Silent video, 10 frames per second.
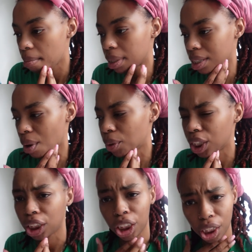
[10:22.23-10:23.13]
because I want
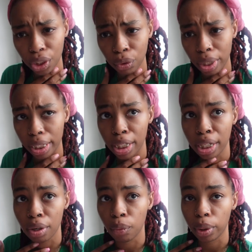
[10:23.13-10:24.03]
to chill. And
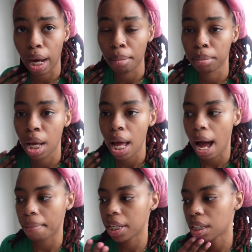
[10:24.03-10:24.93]
then when I'm,
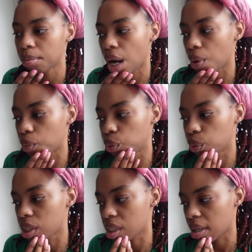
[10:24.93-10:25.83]
I'm thinking about
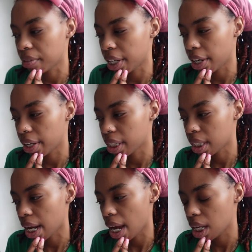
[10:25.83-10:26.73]
doing a self-care
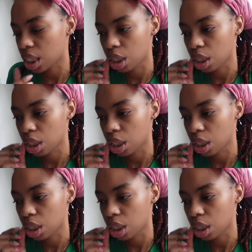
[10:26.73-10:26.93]
tonight.